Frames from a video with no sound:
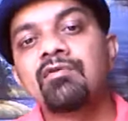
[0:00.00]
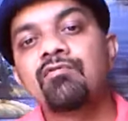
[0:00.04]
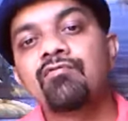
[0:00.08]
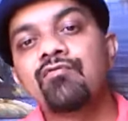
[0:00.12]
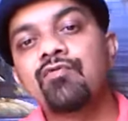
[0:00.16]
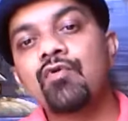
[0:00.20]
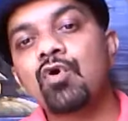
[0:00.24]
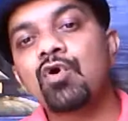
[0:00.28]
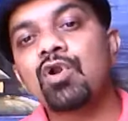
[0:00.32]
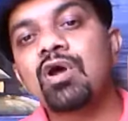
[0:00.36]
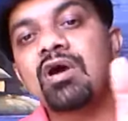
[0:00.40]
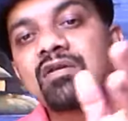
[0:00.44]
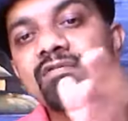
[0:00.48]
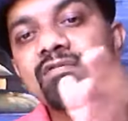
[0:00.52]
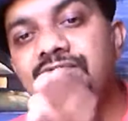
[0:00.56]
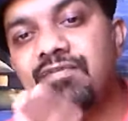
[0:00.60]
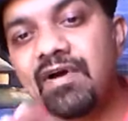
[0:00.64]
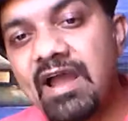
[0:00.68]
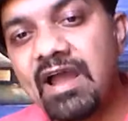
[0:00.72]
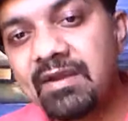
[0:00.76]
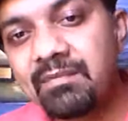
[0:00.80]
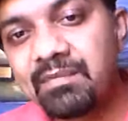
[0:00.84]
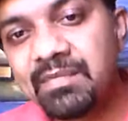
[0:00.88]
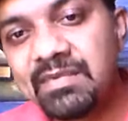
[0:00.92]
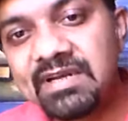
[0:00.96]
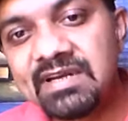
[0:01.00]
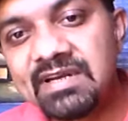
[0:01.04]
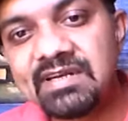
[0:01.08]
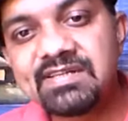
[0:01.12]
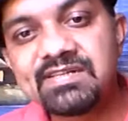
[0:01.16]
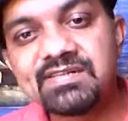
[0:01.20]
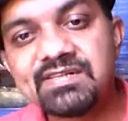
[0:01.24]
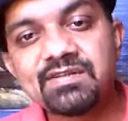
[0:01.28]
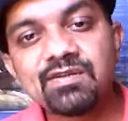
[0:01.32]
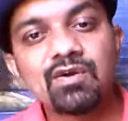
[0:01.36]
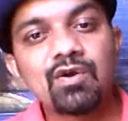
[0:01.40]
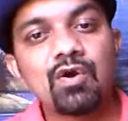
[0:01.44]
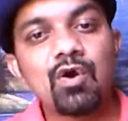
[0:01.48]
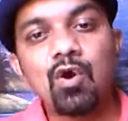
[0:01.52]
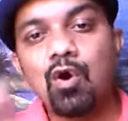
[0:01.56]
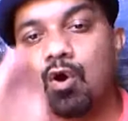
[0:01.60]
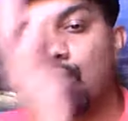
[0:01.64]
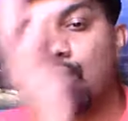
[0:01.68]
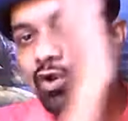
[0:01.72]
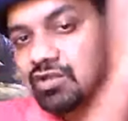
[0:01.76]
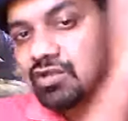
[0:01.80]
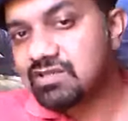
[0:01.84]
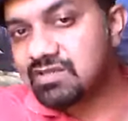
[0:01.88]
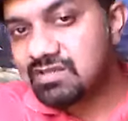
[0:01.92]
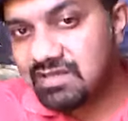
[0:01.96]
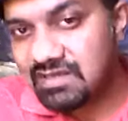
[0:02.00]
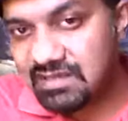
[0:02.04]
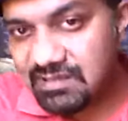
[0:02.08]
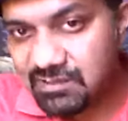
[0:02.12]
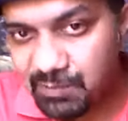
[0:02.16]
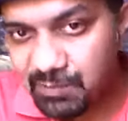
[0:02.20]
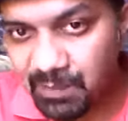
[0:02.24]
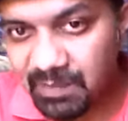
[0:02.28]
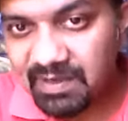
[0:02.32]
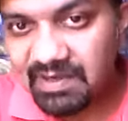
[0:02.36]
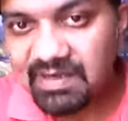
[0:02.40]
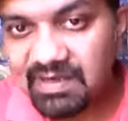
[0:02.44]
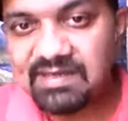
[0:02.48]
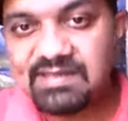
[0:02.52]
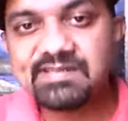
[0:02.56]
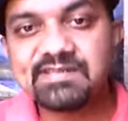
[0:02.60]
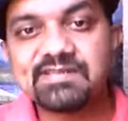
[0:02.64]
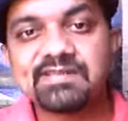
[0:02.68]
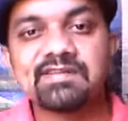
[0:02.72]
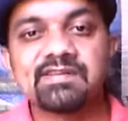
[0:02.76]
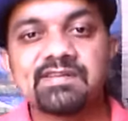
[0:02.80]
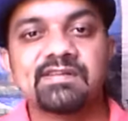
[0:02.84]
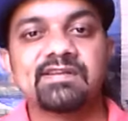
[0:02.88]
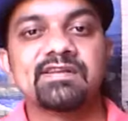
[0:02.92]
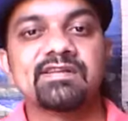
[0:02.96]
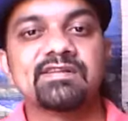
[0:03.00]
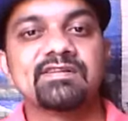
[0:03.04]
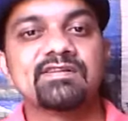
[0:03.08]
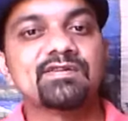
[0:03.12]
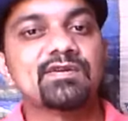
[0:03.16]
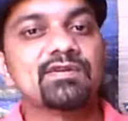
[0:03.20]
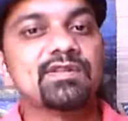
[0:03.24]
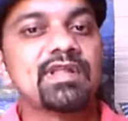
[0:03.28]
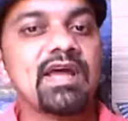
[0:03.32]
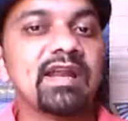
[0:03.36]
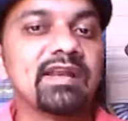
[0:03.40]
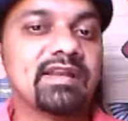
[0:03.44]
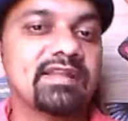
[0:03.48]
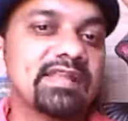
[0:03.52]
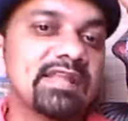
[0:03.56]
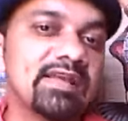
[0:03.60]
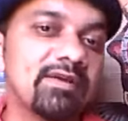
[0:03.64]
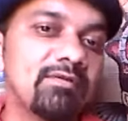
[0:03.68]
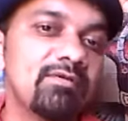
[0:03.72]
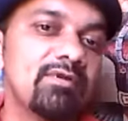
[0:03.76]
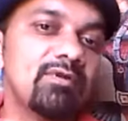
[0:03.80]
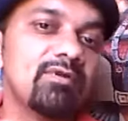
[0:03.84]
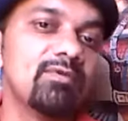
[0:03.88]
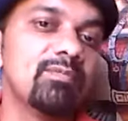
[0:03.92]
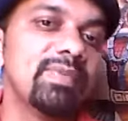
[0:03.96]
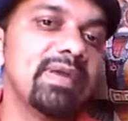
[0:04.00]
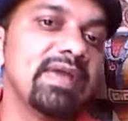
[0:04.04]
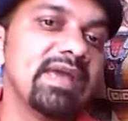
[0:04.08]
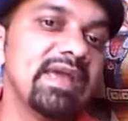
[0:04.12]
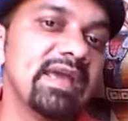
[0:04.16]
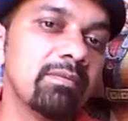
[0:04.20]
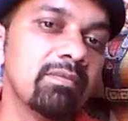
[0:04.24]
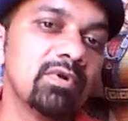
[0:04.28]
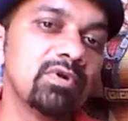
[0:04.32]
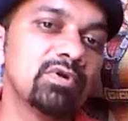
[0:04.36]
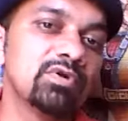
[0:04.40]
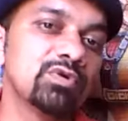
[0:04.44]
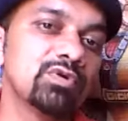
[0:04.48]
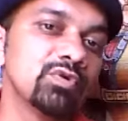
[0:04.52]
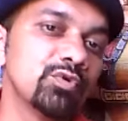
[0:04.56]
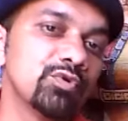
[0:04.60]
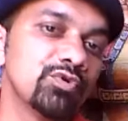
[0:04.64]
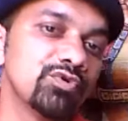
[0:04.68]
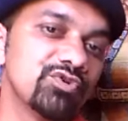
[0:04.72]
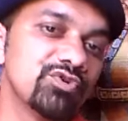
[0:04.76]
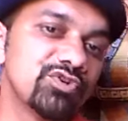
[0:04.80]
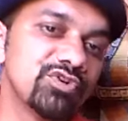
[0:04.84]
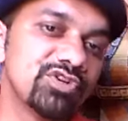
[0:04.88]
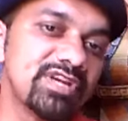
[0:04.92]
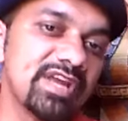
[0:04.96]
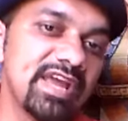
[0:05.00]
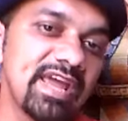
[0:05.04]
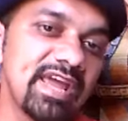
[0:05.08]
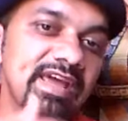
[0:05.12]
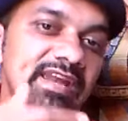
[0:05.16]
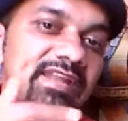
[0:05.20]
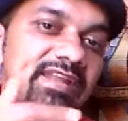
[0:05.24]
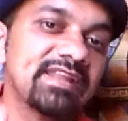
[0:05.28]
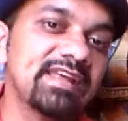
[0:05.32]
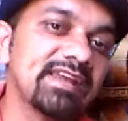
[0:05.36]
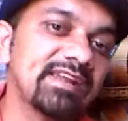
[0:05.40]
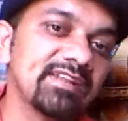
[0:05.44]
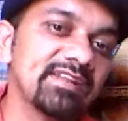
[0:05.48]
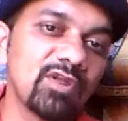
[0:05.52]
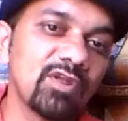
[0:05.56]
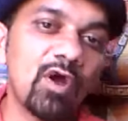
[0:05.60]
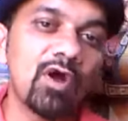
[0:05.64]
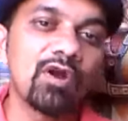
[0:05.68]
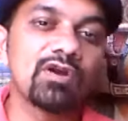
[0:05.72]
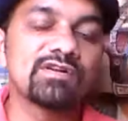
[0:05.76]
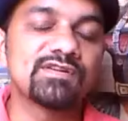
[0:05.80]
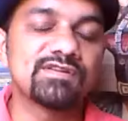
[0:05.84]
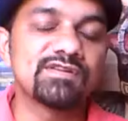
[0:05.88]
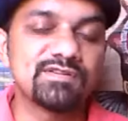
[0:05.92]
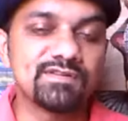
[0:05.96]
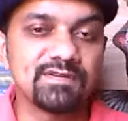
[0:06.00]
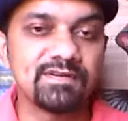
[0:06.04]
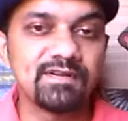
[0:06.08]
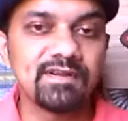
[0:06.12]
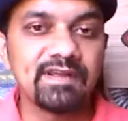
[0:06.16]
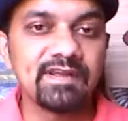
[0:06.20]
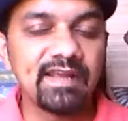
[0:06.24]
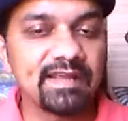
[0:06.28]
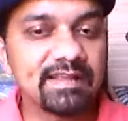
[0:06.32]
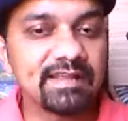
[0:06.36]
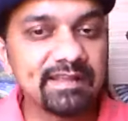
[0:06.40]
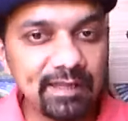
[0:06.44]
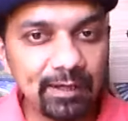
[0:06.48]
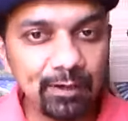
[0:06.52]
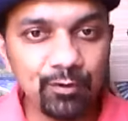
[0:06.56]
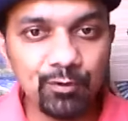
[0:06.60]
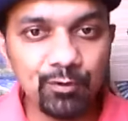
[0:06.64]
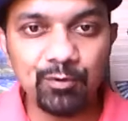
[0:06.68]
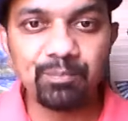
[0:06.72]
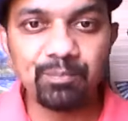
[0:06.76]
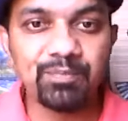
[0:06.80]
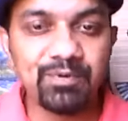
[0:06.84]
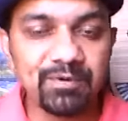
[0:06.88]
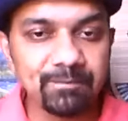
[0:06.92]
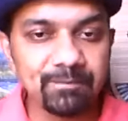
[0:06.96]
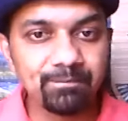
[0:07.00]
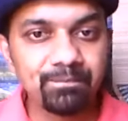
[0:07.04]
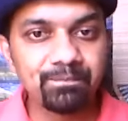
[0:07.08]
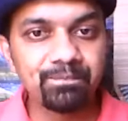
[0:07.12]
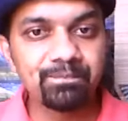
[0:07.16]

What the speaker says: 4 or 5 minutes or 6 minutes so that they will be able to share their thoughts in the group.